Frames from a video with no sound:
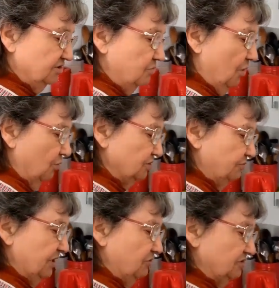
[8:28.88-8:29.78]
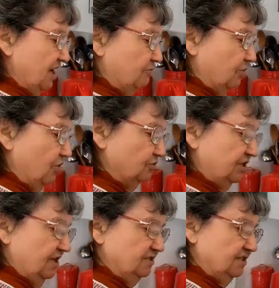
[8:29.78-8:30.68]
It's more, it's because I'm
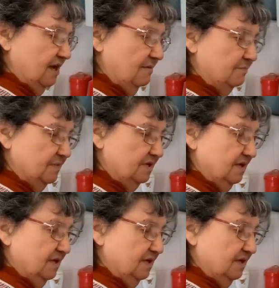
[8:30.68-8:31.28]
roasting some.